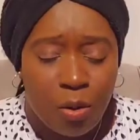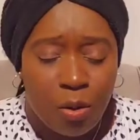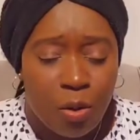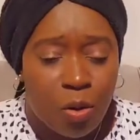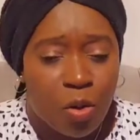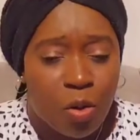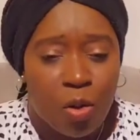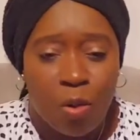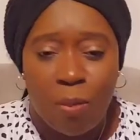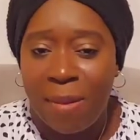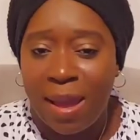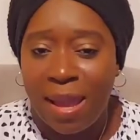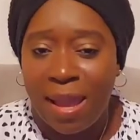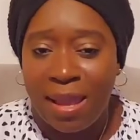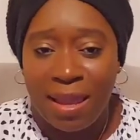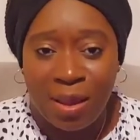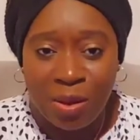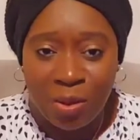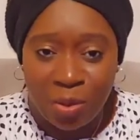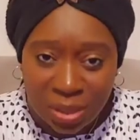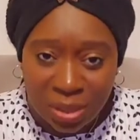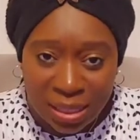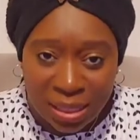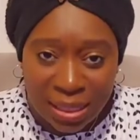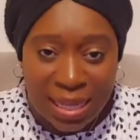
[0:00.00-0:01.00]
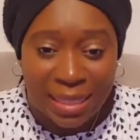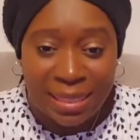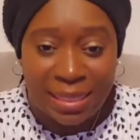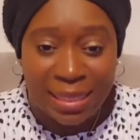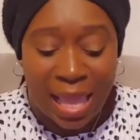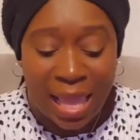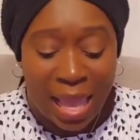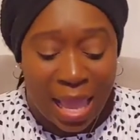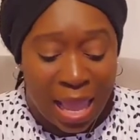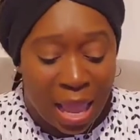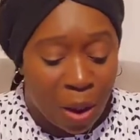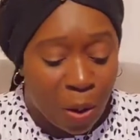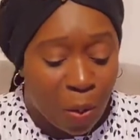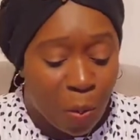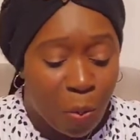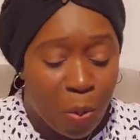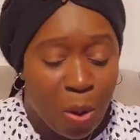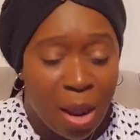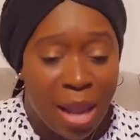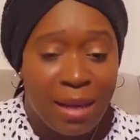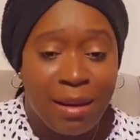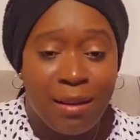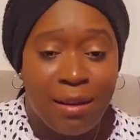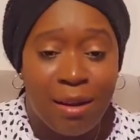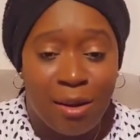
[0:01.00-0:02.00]
Oh my goodness.
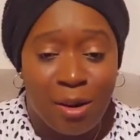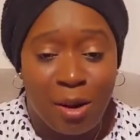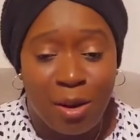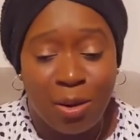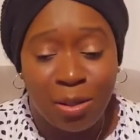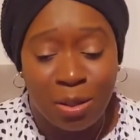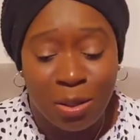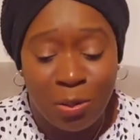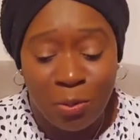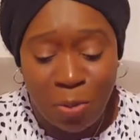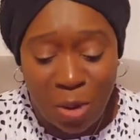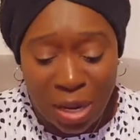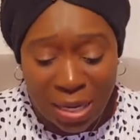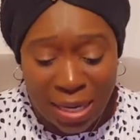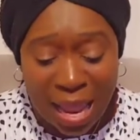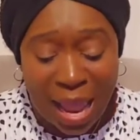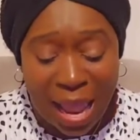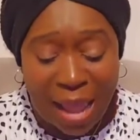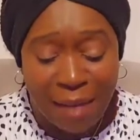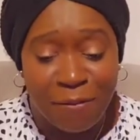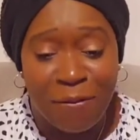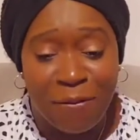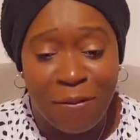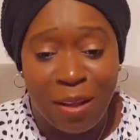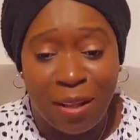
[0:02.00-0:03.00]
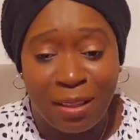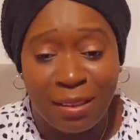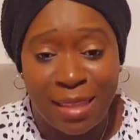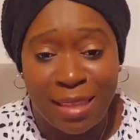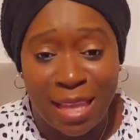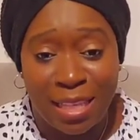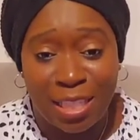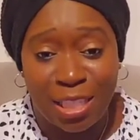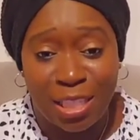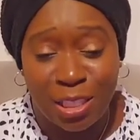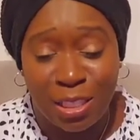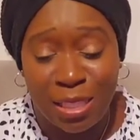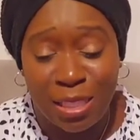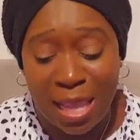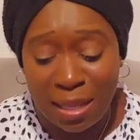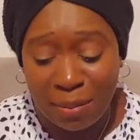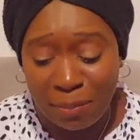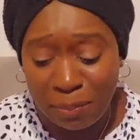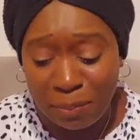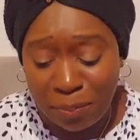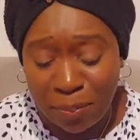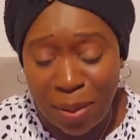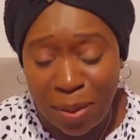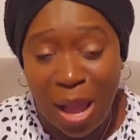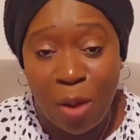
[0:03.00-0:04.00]
When I felt
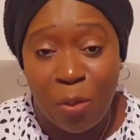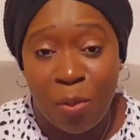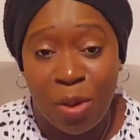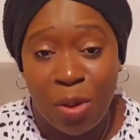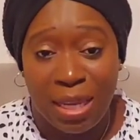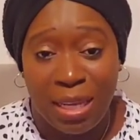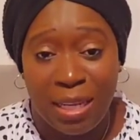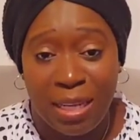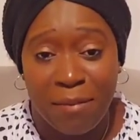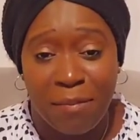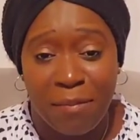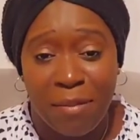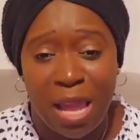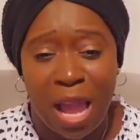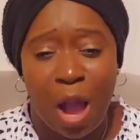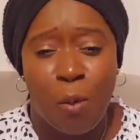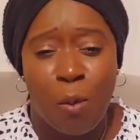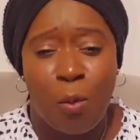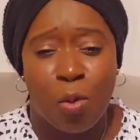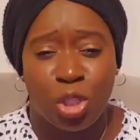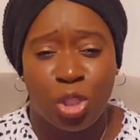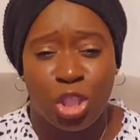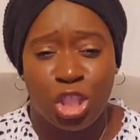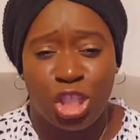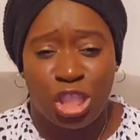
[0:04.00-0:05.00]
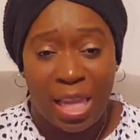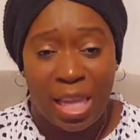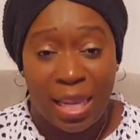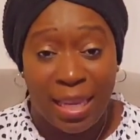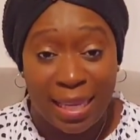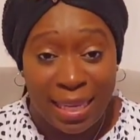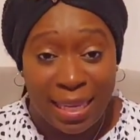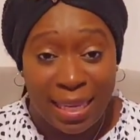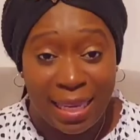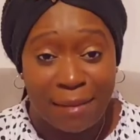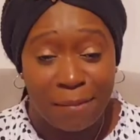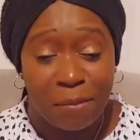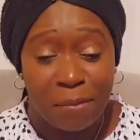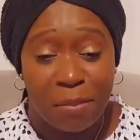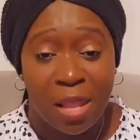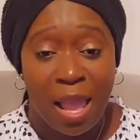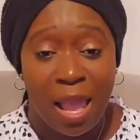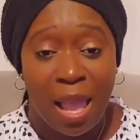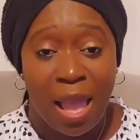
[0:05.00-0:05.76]
that power in me, I was shaking.